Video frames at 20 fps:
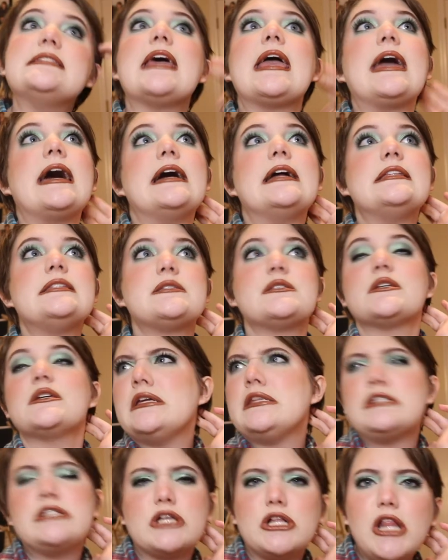boxes and
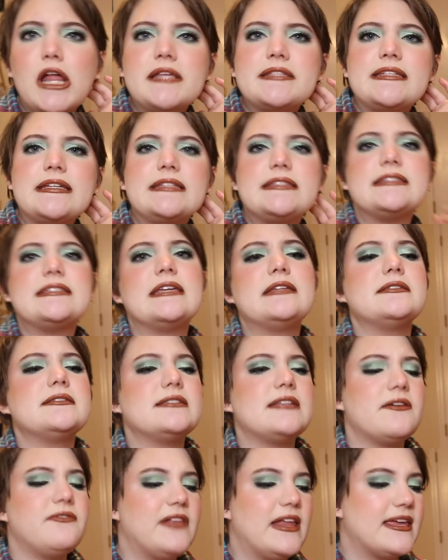into closets and
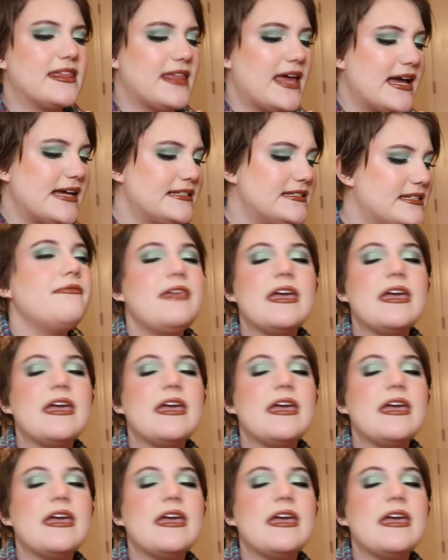stuff like that,